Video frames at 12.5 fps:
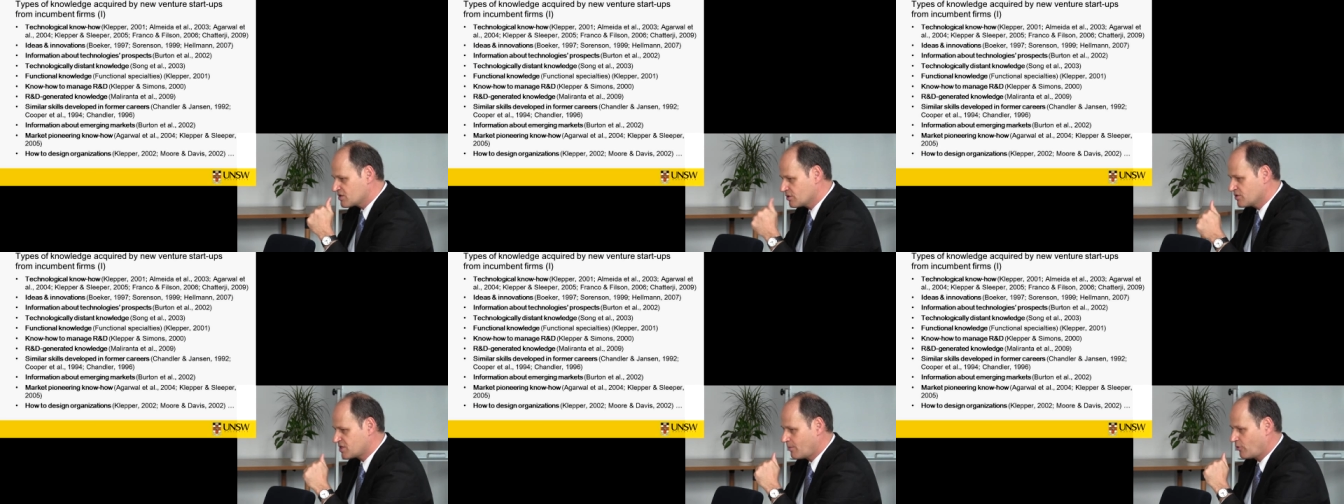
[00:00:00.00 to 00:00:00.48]

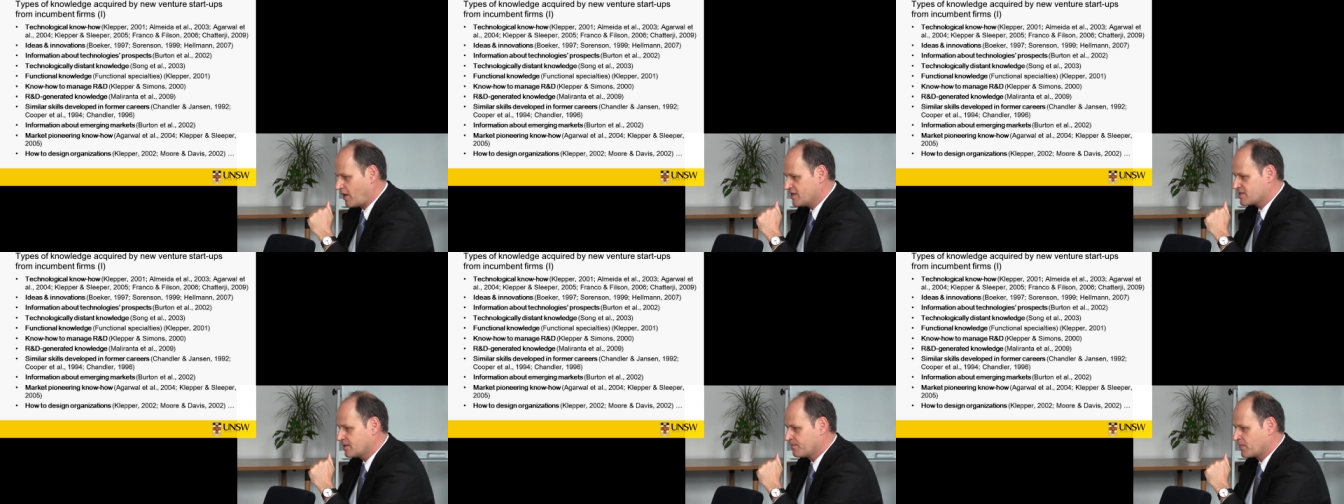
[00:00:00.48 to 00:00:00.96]
So to
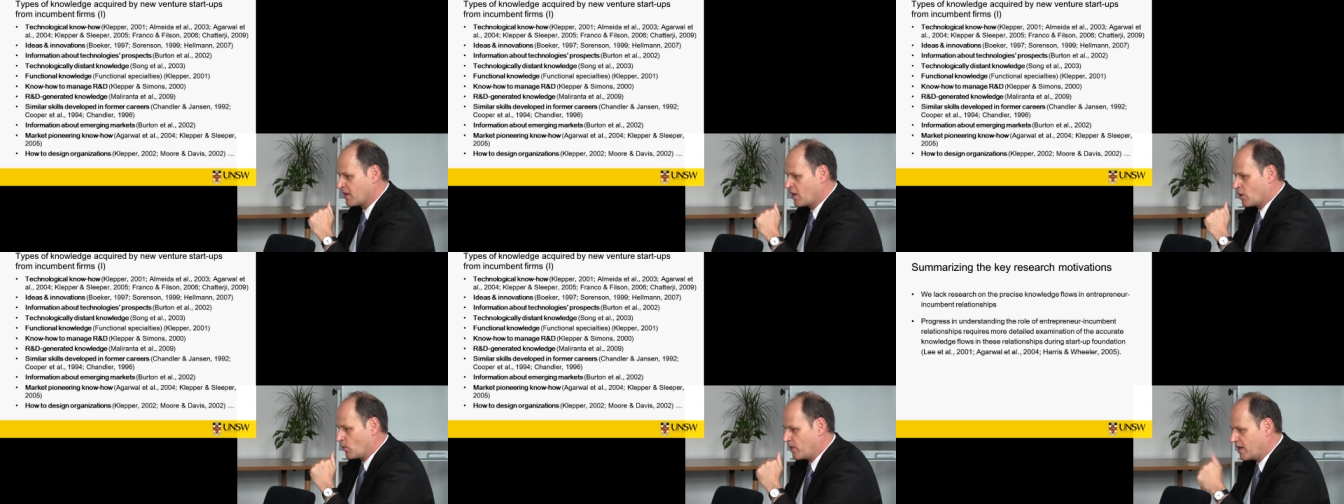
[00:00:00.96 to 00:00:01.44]
summarize,
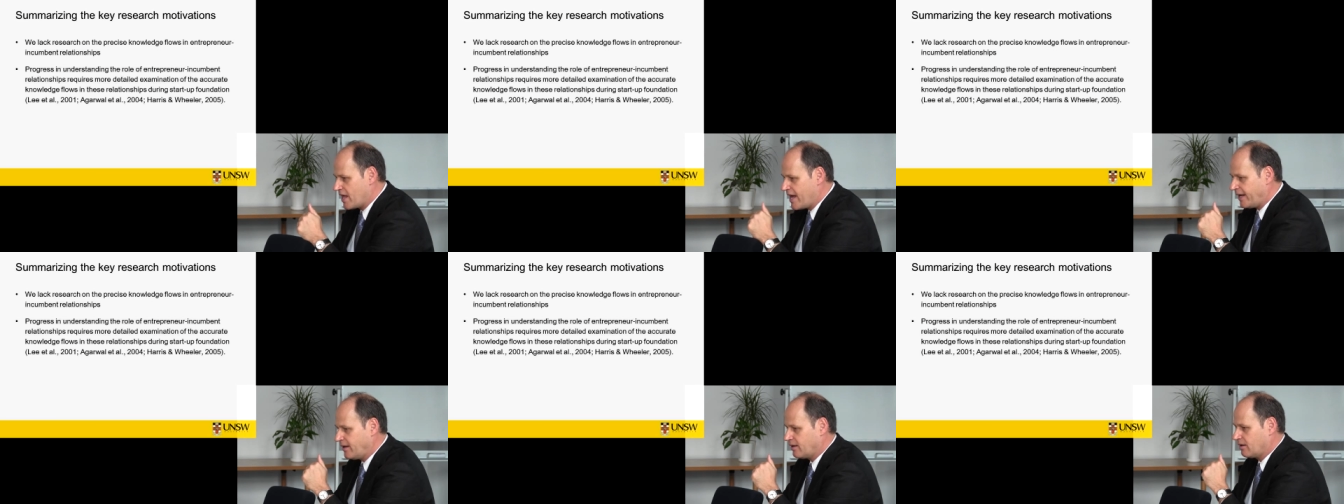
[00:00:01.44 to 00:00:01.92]
we
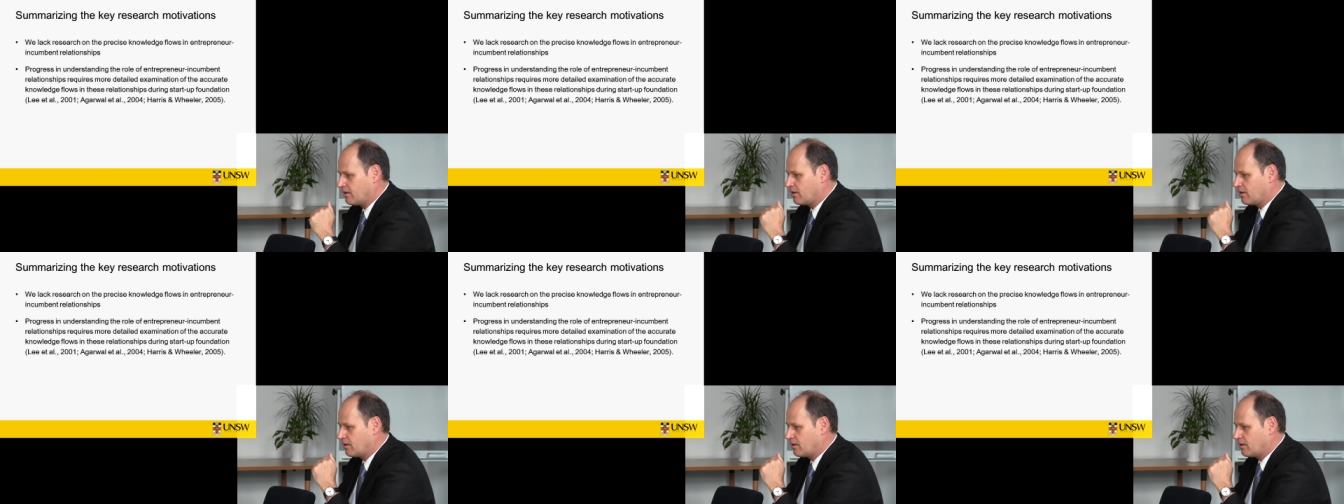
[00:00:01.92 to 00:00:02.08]
lack